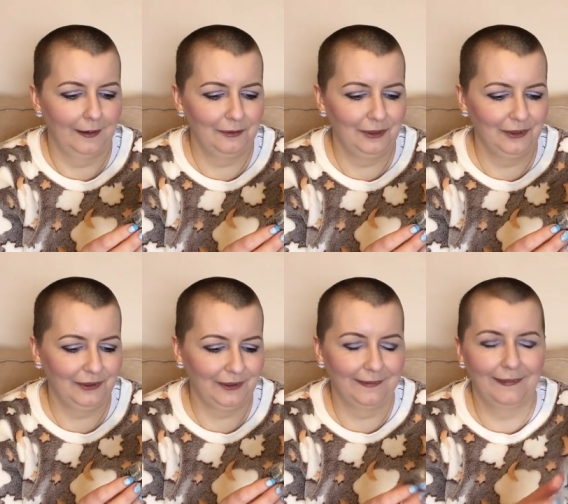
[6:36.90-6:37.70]
I've
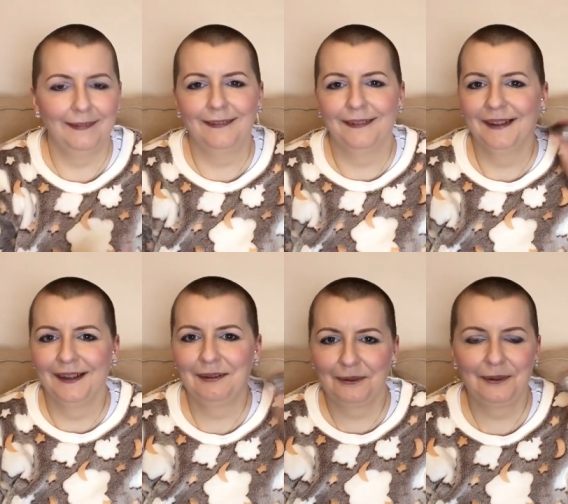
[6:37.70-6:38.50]

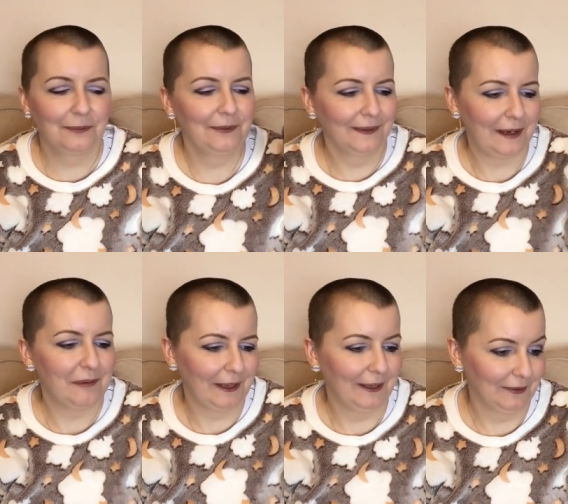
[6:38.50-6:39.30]
always wanted to
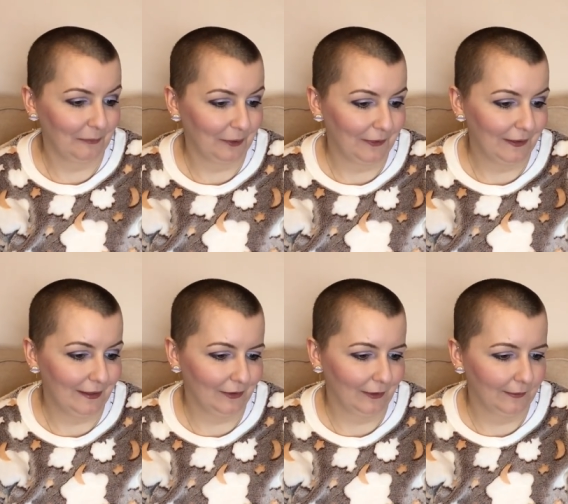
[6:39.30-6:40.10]
get my hands on one of
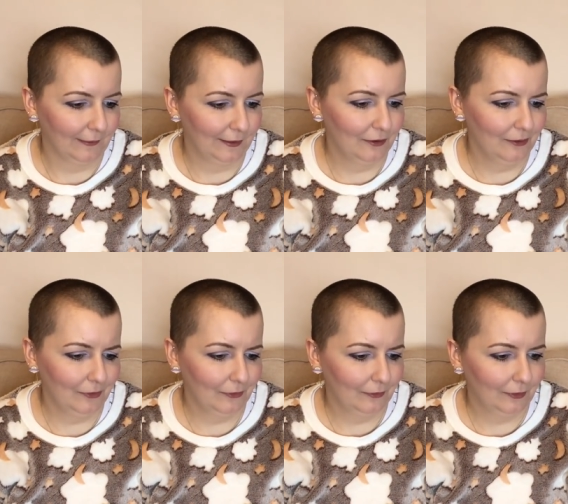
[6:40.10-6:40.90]
these, and it
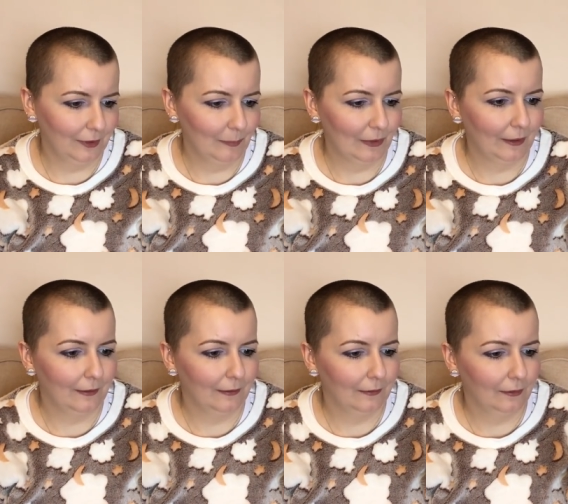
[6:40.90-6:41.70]
just seemed
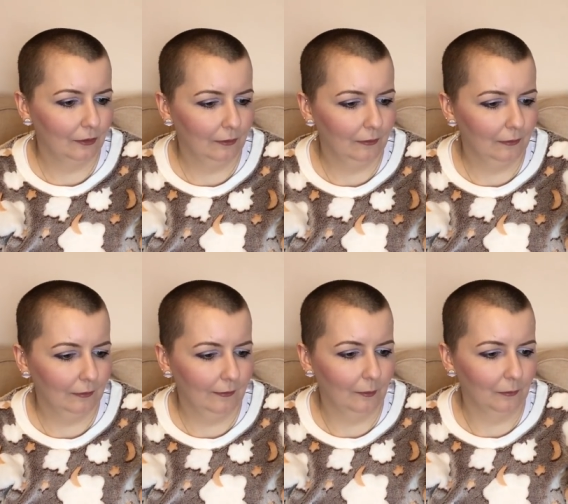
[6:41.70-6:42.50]
like
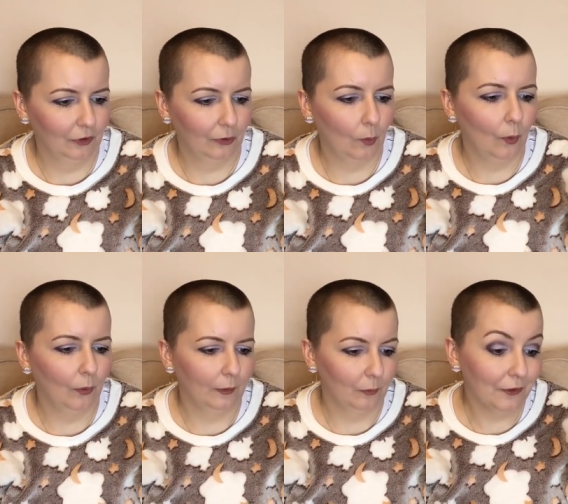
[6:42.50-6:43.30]
it was so
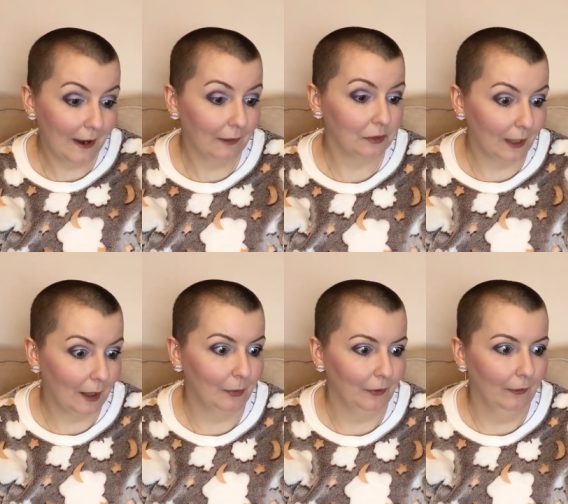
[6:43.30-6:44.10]
old it would never
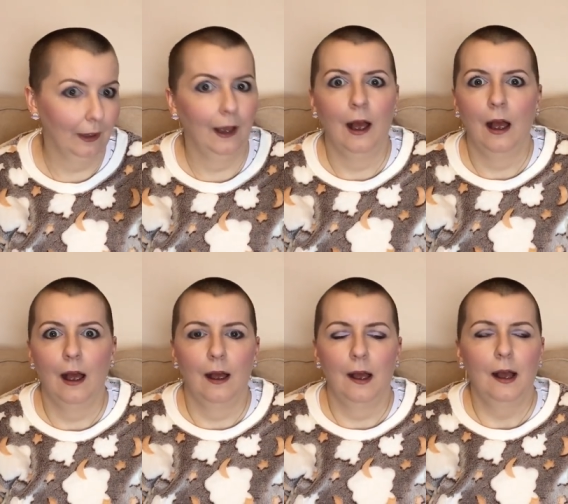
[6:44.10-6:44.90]
happen.
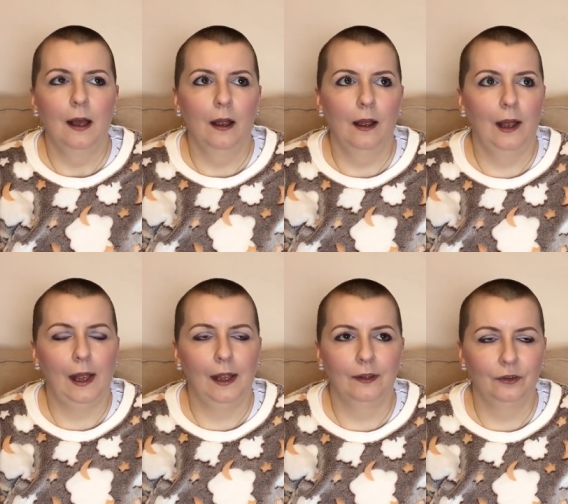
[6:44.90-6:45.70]

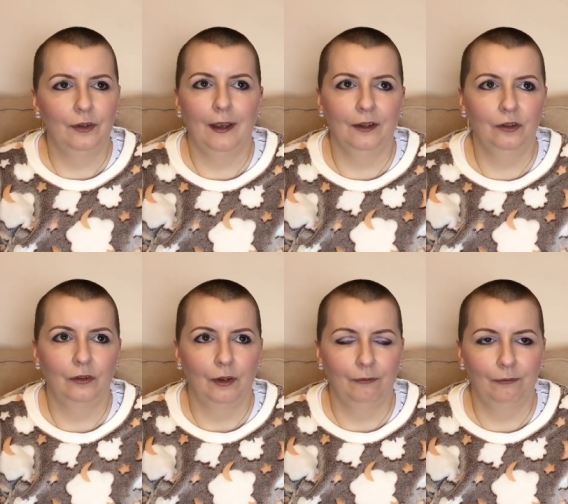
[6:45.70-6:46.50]
And
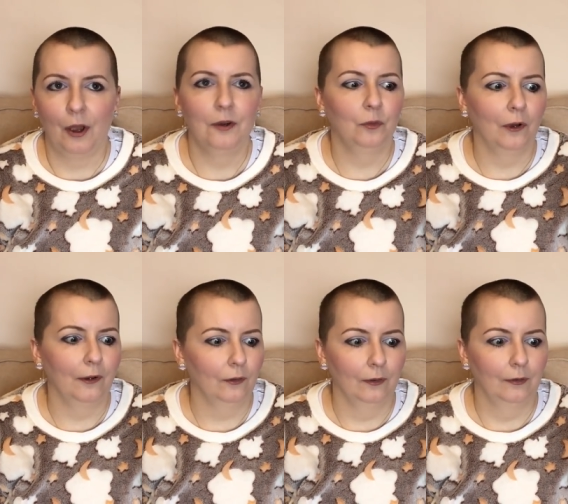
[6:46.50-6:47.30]
Tess found
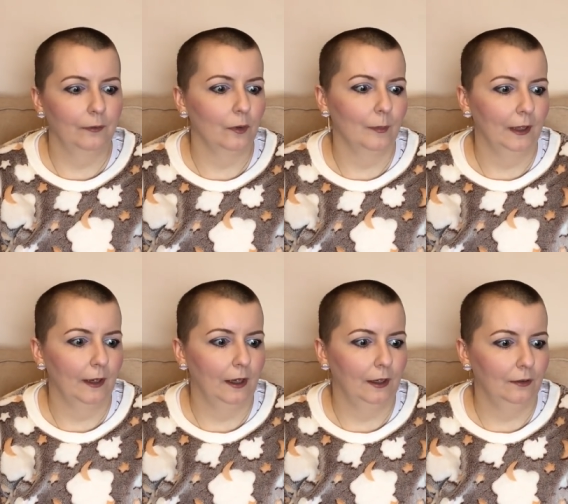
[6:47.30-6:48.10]
one for me.
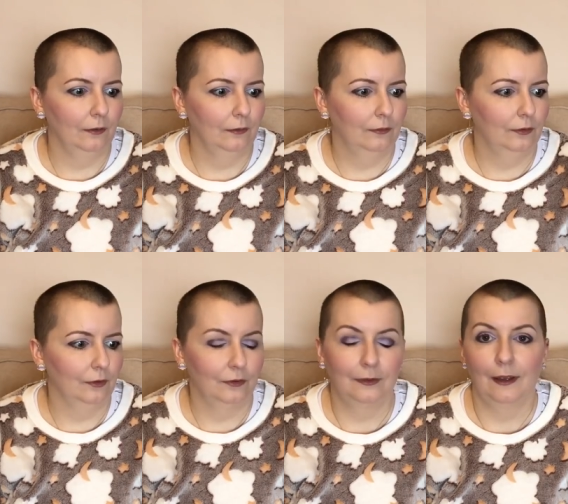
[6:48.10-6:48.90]
I
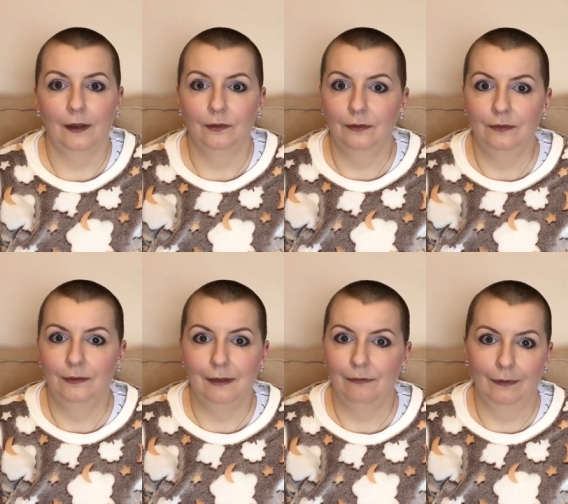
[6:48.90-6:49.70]
just can't
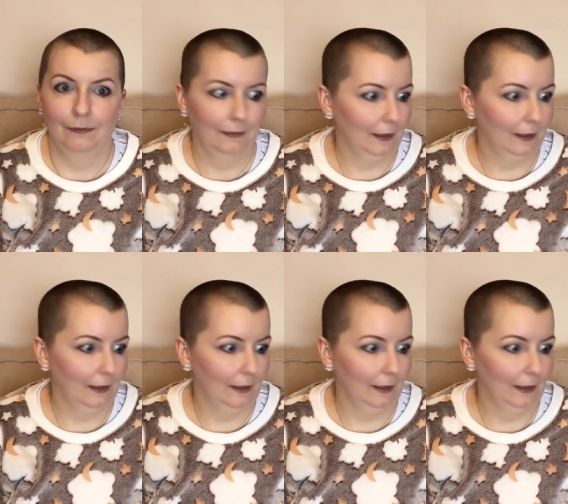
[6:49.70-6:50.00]
even.